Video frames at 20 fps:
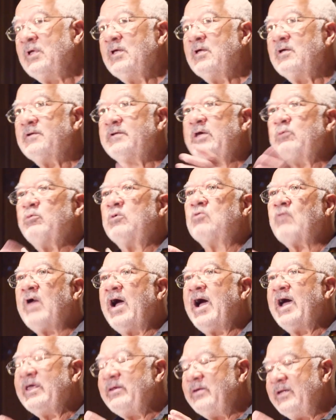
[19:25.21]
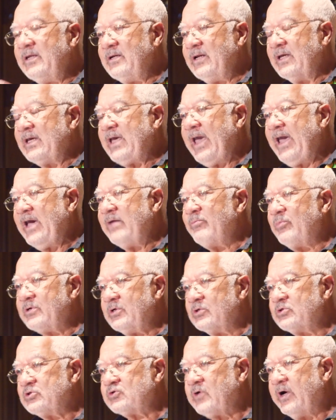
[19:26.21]
They would ride in the cab of
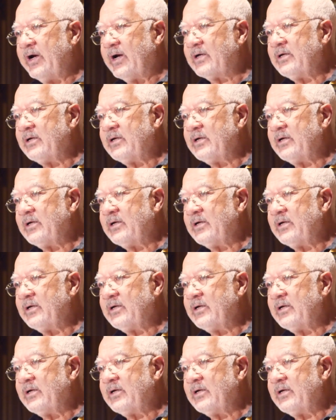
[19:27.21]
the truck.